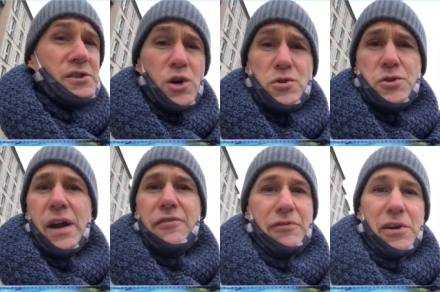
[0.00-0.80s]
don't try
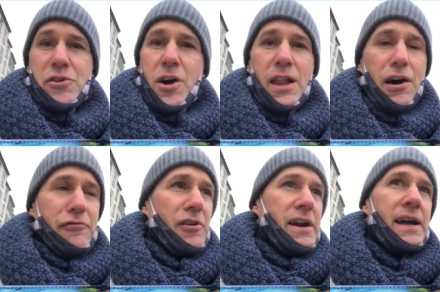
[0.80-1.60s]
to figure it all out
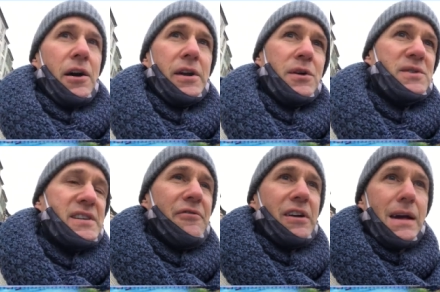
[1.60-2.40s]
for right now. You know, when
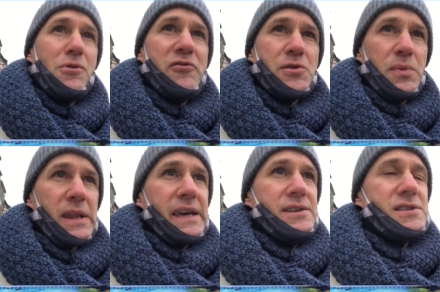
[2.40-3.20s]
Steph and I moved to
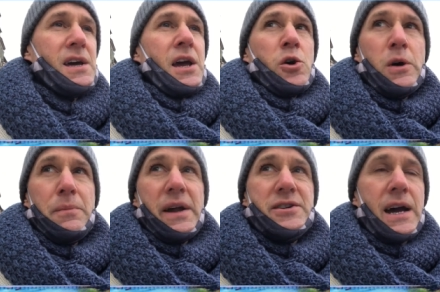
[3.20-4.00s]
Belize, quit
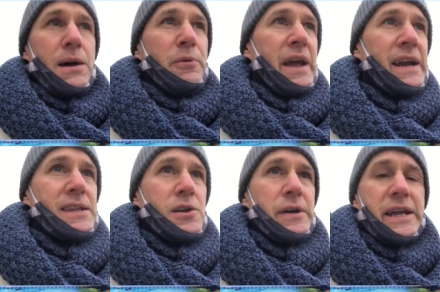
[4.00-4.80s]
my job, we had a
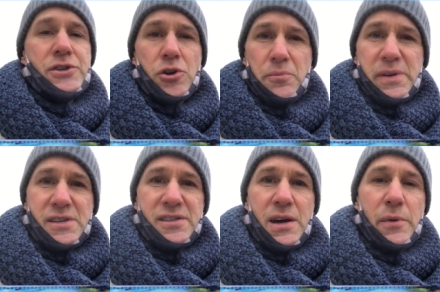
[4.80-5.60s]
little interim
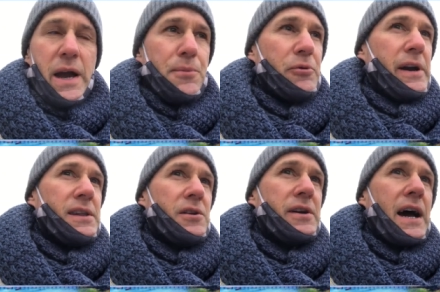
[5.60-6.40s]
business that we operate, a
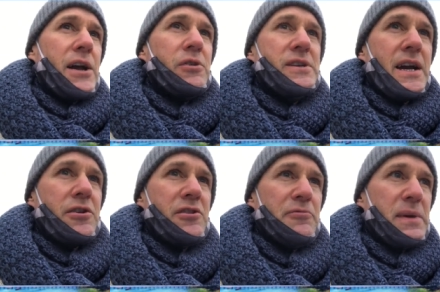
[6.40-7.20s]
little concrete decorative